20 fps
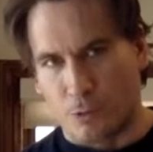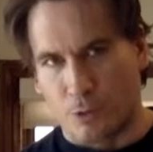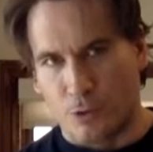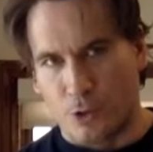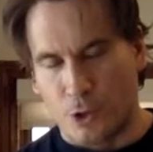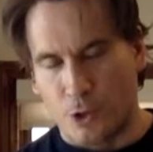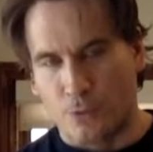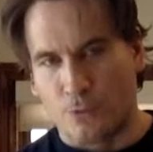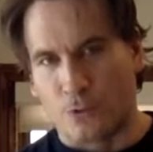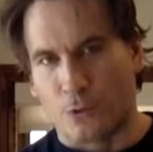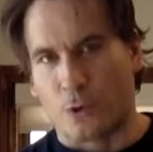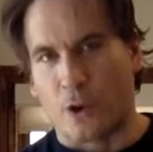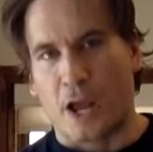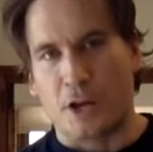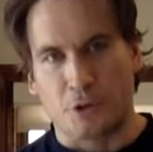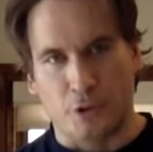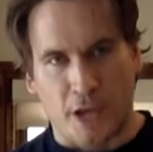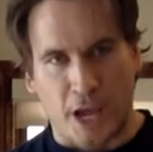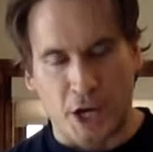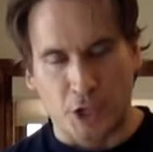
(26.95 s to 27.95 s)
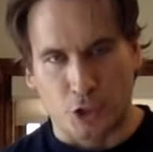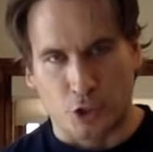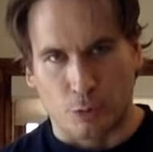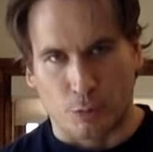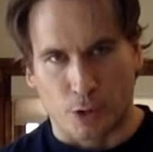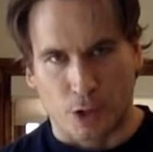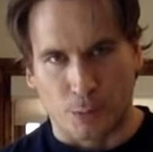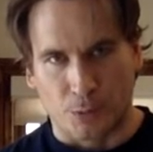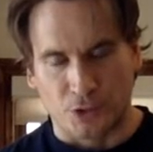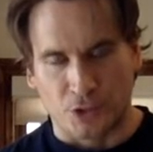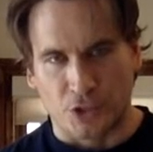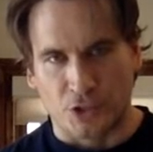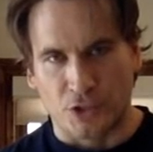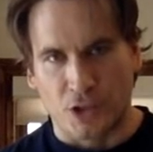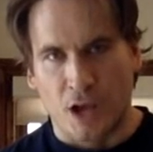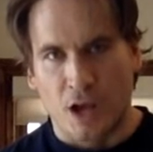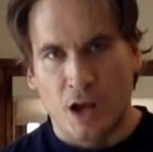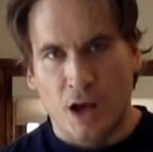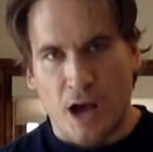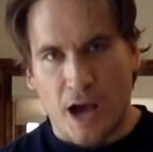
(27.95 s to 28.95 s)
with you for educational
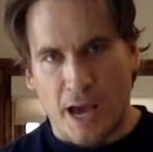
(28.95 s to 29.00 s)
purposes,